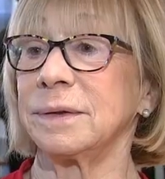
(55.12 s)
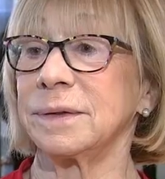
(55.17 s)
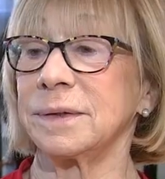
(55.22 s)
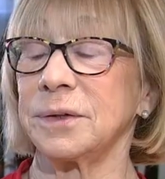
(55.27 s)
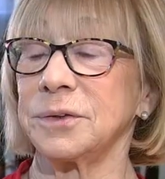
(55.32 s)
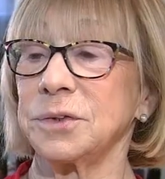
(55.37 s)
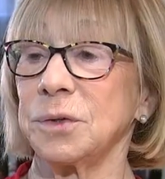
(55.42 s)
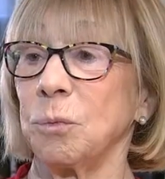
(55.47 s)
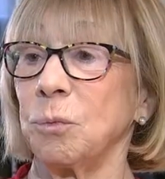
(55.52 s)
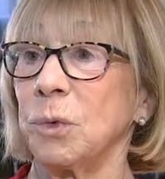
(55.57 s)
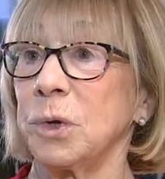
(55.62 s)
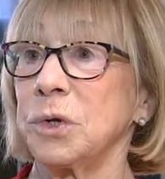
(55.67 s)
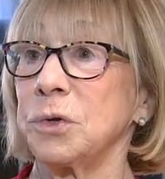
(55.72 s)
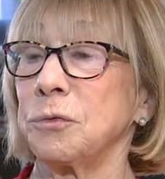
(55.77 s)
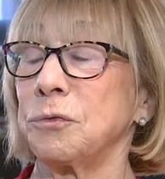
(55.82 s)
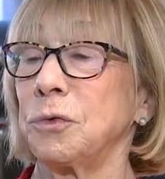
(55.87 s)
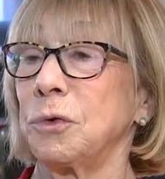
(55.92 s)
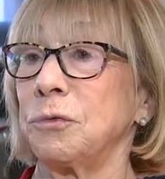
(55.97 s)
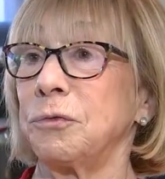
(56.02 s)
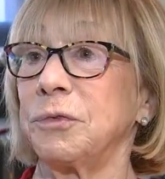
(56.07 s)
such a
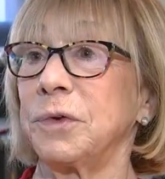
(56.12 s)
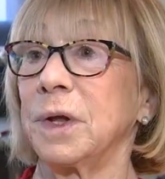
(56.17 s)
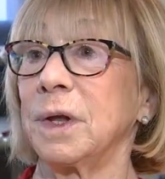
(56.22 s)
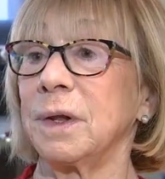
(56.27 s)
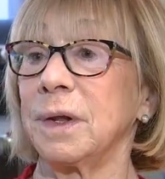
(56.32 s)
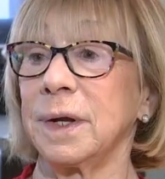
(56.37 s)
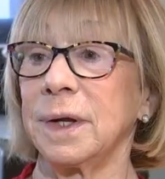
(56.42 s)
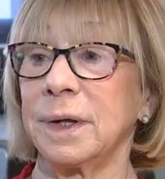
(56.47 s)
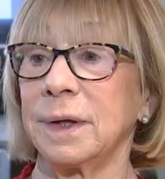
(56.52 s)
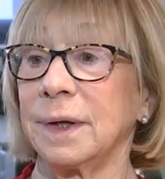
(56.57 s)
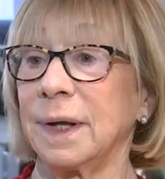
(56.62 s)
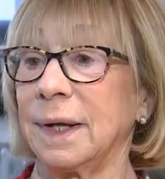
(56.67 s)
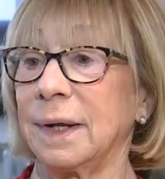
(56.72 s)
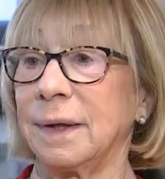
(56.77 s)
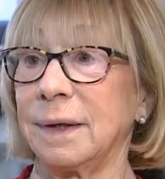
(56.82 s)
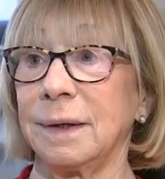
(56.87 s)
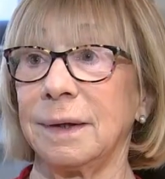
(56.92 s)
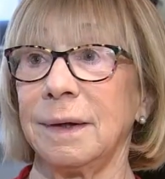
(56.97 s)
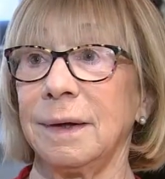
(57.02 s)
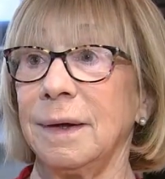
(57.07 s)
wonderful feeling
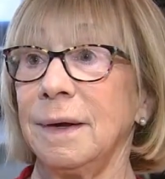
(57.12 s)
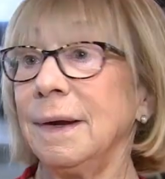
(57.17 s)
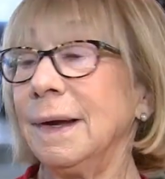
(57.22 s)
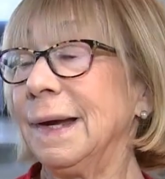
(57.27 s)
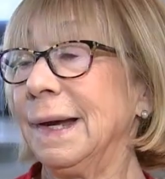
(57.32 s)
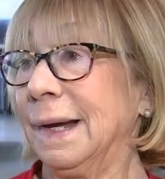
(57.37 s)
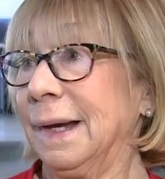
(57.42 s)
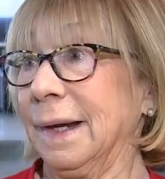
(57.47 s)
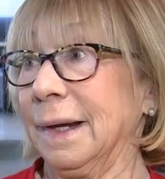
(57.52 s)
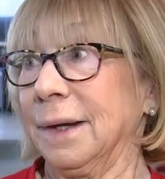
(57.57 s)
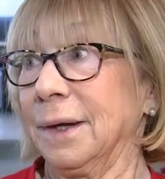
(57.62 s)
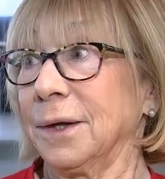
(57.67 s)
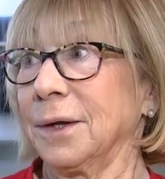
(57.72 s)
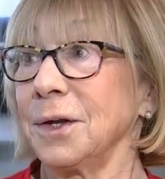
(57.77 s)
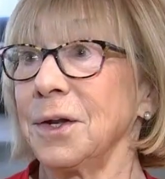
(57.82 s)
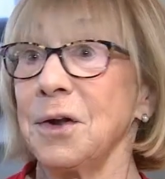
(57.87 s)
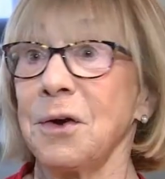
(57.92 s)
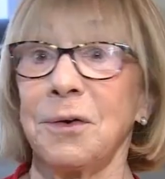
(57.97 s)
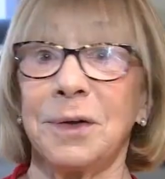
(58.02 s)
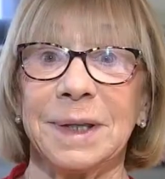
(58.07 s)
and
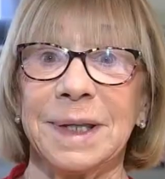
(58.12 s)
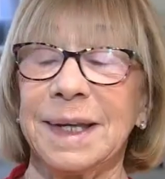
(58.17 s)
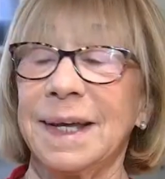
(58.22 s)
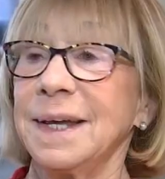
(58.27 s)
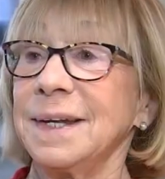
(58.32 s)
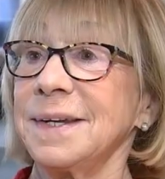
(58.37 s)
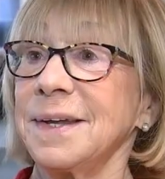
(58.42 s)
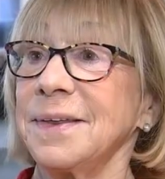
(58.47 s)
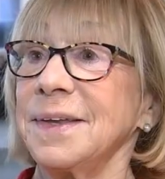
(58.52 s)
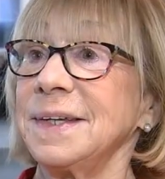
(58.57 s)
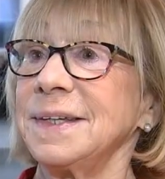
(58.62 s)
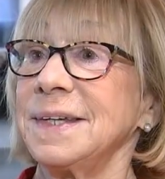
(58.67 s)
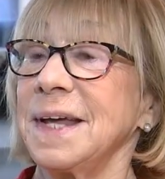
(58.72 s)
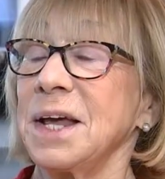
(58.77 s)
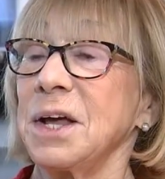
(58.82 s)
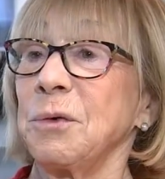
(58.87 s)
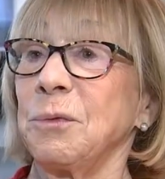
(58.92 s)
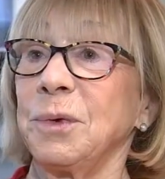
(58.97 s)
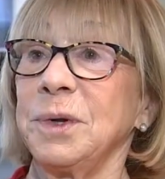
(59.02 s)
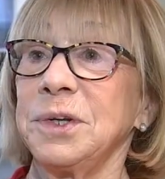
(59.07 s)
you know, at the end of the
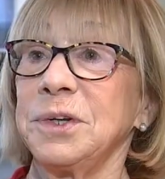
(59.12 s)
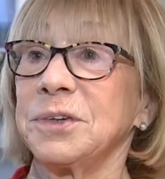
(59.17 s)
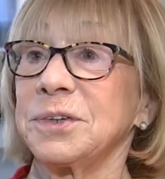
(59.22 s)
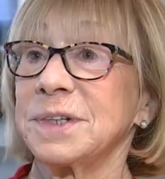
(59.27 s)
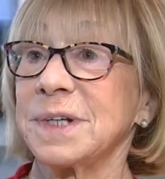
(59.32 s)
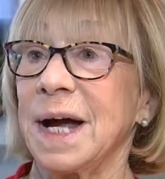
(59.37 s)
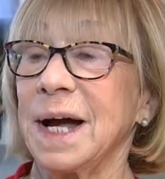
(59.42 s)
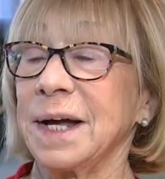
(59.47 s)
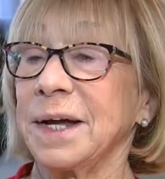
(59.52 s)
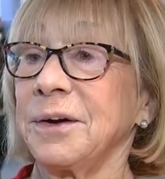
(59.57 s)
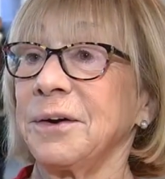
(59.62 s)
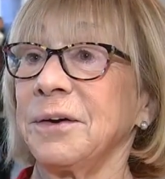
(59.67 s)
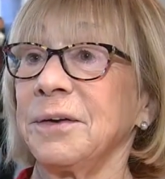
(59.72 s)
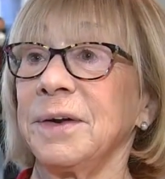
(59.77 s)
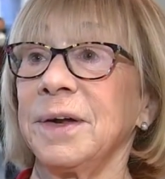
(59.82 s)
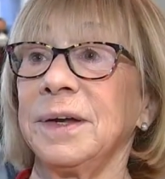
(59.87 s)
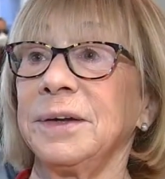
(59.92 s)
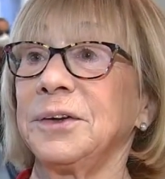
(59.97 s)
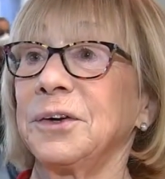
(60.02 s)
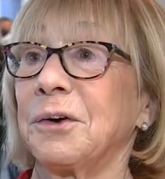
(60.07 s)
day, when you're
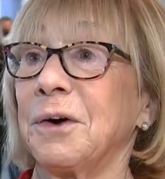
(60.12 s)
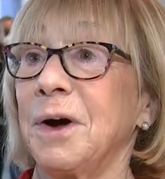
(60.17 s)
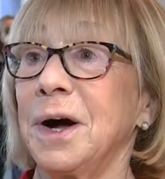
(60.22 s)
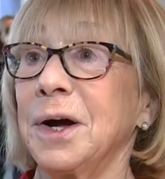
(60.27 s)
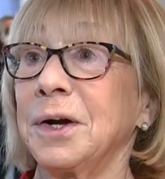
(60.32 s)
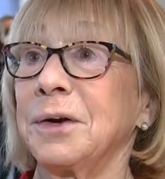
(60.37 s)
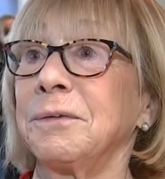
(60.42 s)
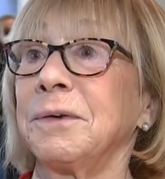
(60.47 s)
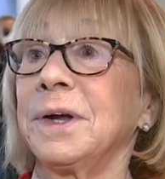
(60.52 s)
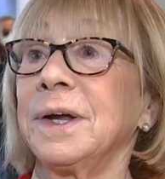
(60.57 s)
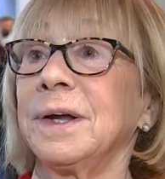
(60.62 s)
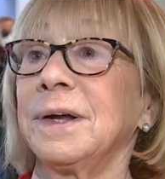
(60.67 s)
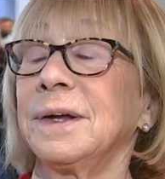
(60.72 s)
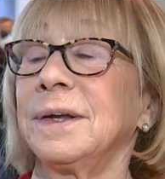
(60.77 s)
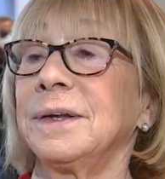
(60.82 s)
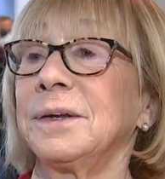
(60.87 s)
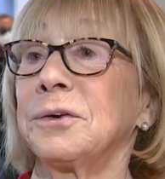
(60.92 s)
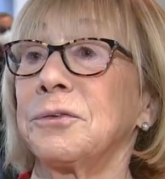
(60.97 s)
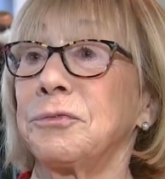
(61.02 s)
tired and you're hungry and you're